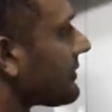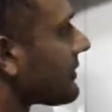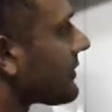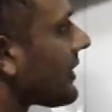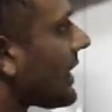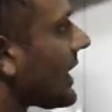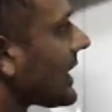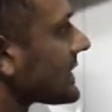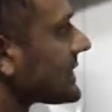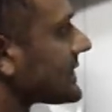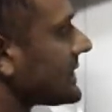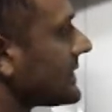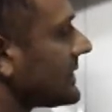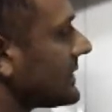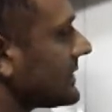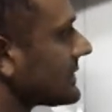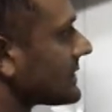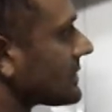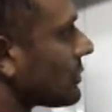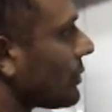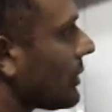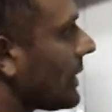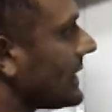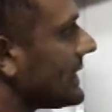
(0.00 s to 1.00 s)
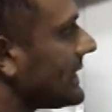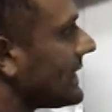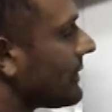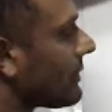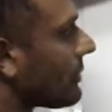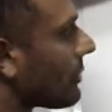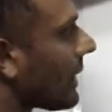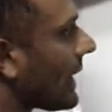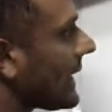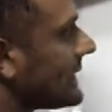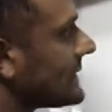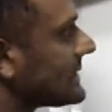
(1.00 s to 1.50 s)
in fractions, when they
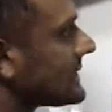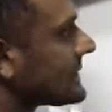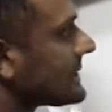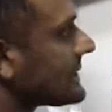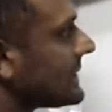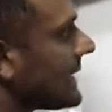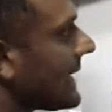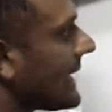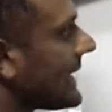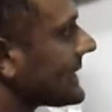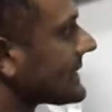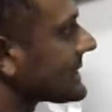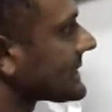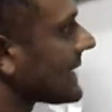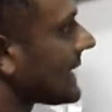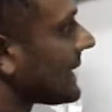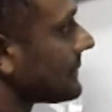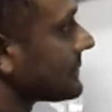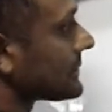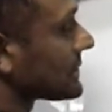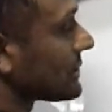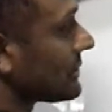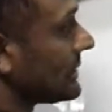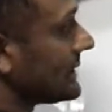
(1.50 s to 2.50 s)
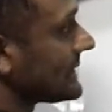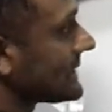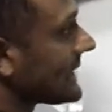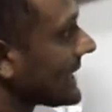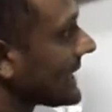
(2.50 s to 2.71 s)
write it in exams or in